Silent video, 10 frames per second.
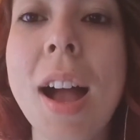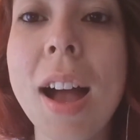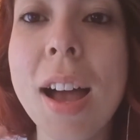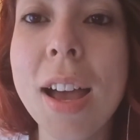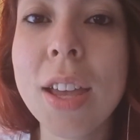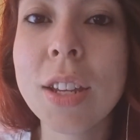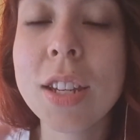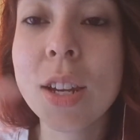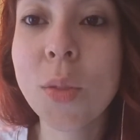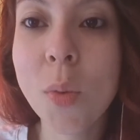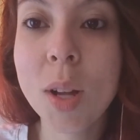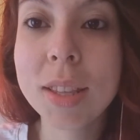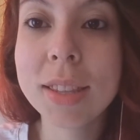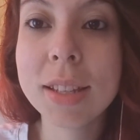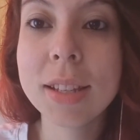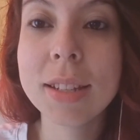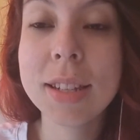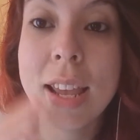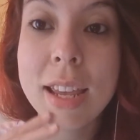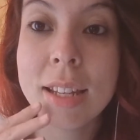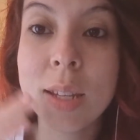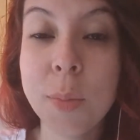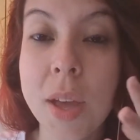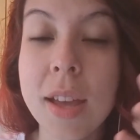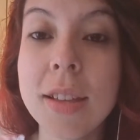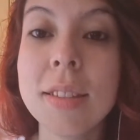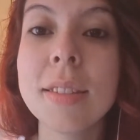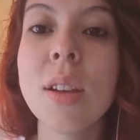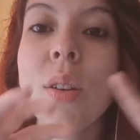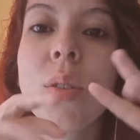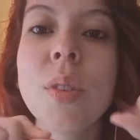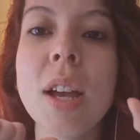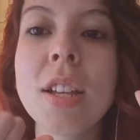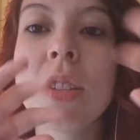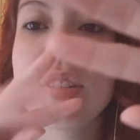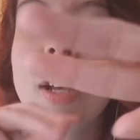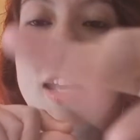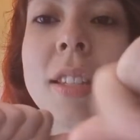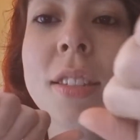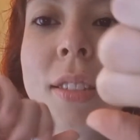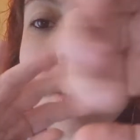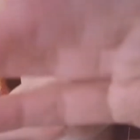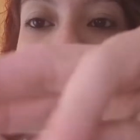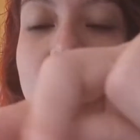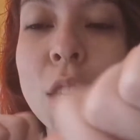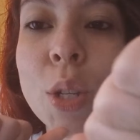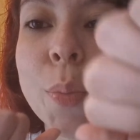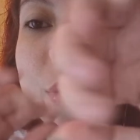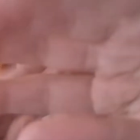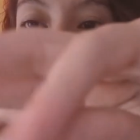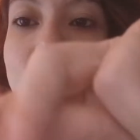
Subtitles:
I didn't want the date to pass, so I still wanted to bring you